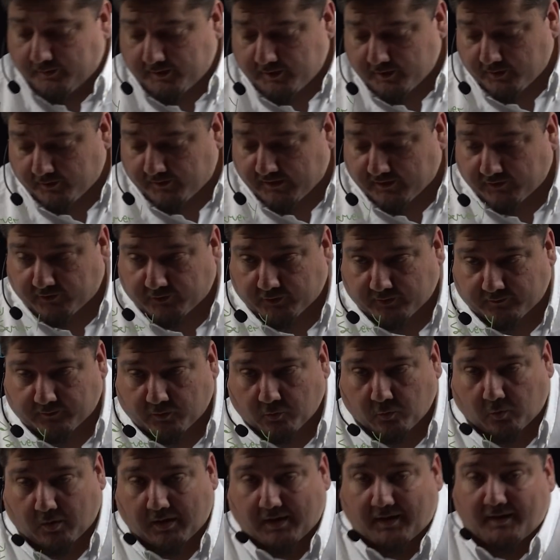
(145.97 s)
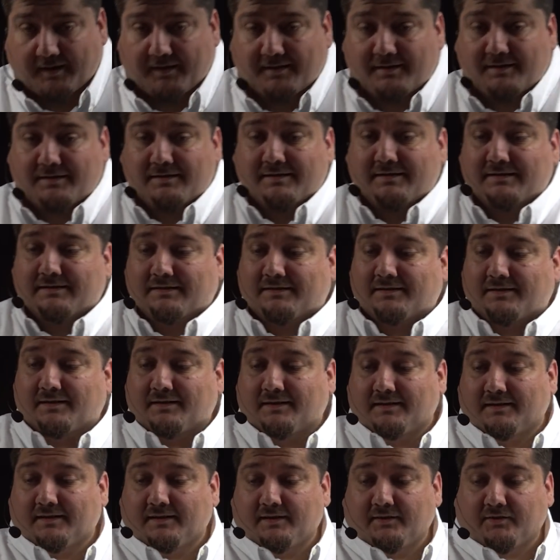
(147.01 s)
we know that server Y
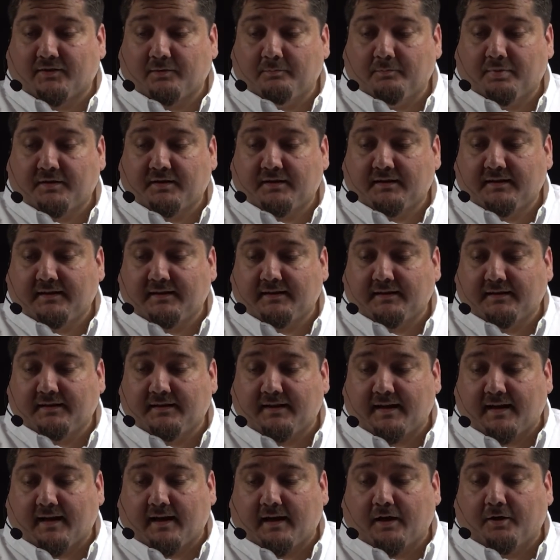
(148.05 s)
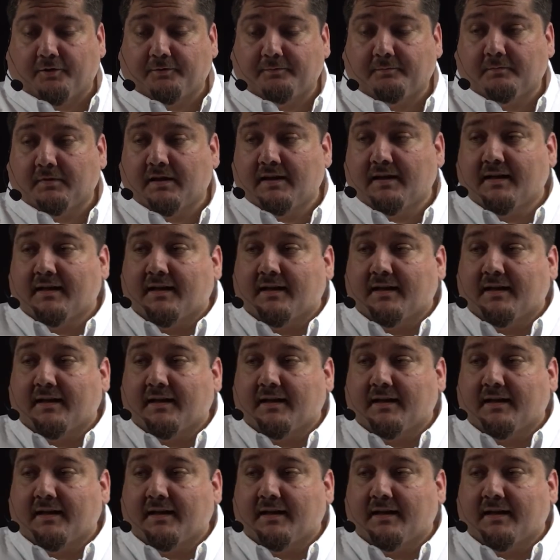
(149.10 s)
is completely down,